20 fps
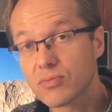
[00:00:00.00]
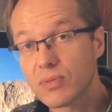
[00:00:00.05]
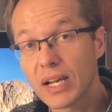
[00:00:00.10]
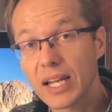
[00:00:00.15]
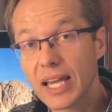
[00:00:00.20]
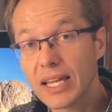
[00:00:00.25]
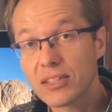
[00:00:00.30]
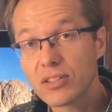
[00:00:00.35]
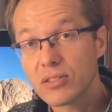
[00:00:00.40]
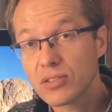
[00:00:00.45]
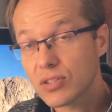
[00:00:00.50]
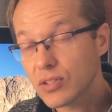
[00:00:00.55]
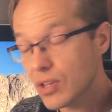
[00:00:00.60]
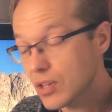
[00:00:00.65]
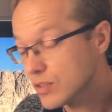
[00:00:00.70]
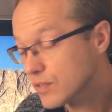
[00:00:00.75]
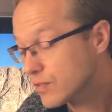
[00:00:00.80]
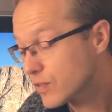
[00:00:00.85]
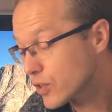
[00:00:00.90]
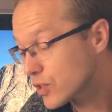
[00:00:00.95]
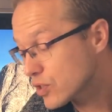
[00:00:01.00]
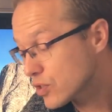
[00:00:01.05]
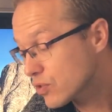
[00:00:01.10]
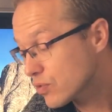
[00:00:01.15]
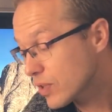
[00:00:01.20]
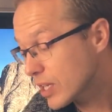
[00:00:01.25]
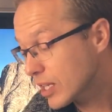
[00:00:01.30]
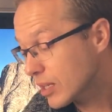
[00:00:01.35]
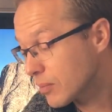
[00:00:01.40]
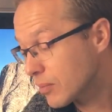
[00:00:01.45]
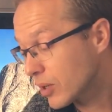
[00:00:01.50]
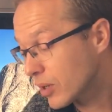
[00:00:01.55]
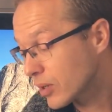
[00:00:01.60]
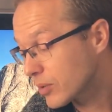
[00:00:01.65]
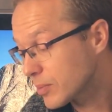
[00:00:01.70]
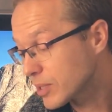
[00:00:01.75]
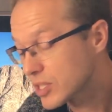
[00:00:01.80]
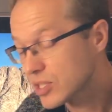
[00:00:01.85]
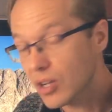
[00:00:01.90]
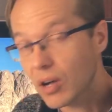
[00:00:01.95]
related to those first three
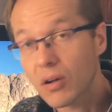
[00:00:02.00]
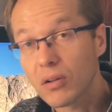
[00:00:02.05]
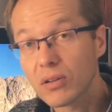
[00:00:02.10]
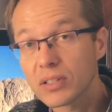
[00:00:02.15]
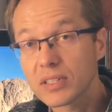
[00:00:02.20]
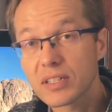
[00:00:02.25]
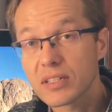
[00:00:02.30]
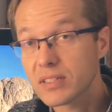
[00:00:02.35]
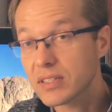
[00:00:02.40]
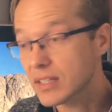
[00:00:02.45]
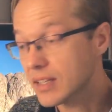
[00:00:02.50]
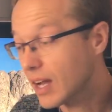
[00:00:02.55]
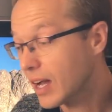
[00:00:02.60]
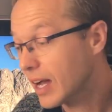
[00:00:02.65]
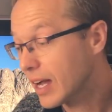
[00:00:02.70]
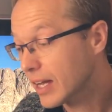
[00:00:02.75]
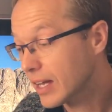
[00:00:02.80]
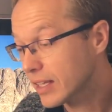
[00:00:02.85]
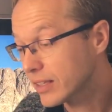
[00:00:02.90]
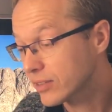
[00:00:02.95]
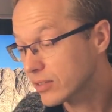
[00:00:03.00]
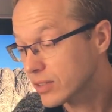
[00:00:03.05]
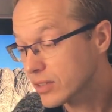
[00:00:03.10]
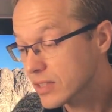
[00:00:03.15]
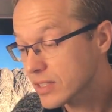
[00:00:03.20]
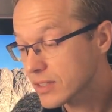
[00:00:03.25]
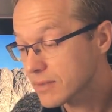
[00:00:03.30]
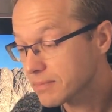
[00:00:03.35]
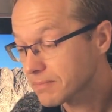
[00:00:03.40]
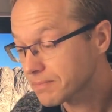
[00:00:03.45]
commandments altars and idols.